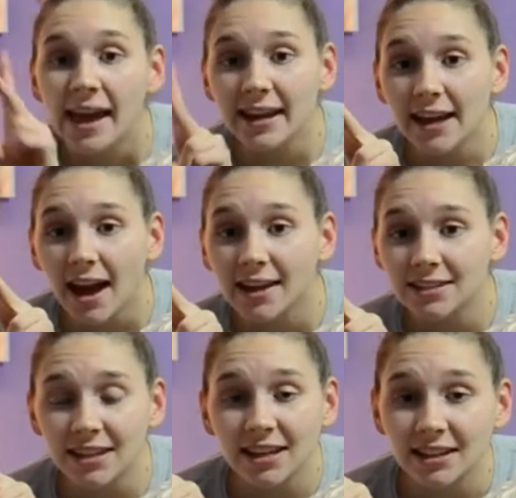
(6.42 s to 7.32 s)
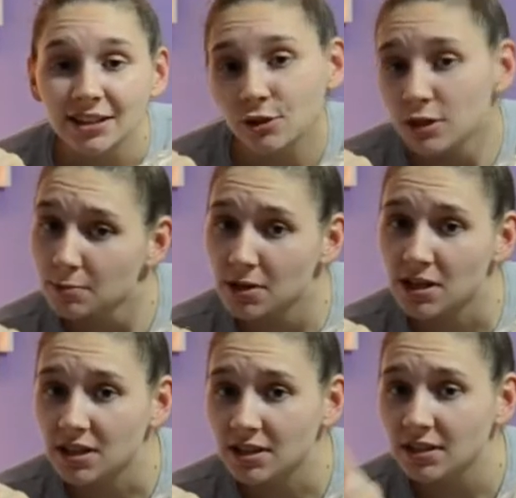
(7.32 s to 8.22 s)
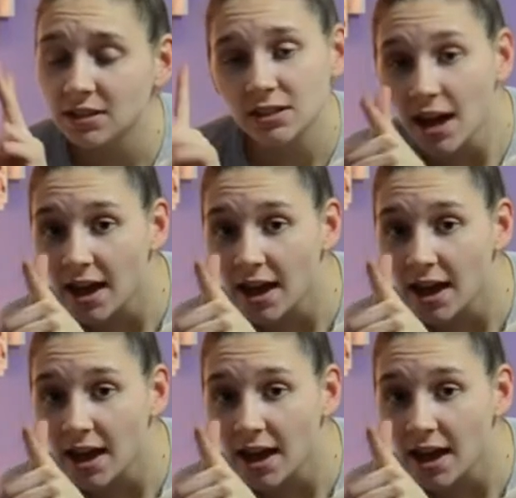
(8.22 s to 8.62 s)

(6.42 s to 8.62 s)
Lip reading: Hey guys, it's Christmas.